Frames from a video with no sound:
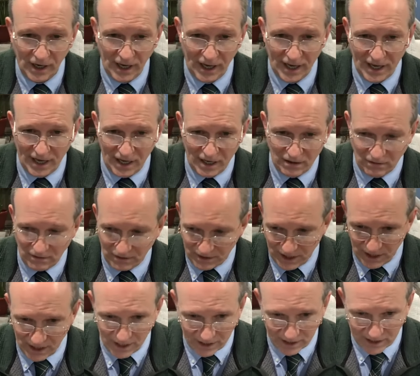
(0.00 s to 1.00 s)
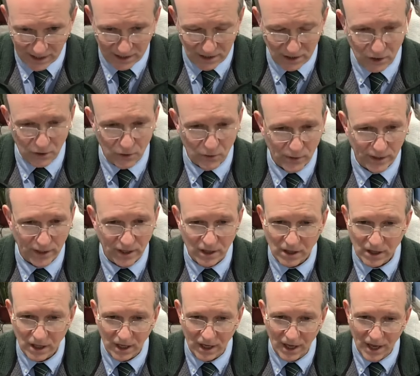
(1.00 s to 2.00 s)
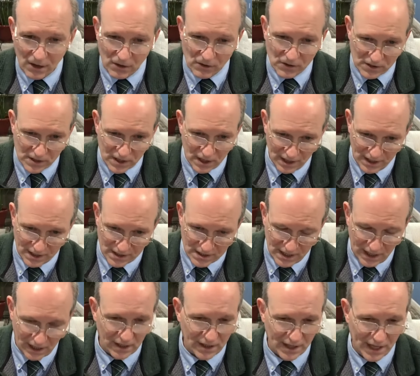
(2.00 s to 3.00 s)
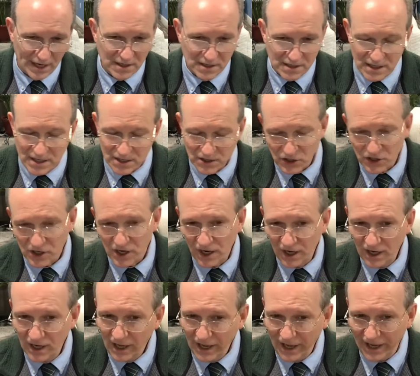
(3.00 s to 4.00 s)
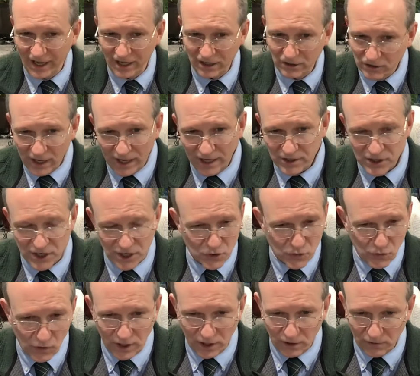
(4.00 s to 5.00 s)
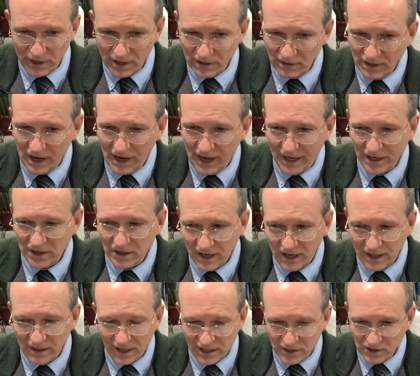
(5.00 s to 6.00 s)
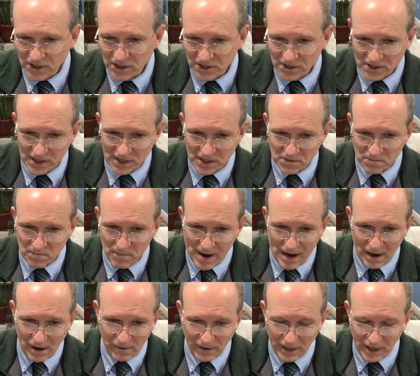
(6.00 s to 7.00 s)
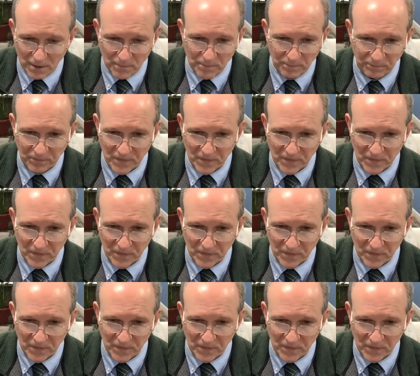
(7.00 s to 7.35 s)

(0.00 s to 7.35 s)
And can I get you anything else? Can I take that dish? And she's running around. And then she sees Mary.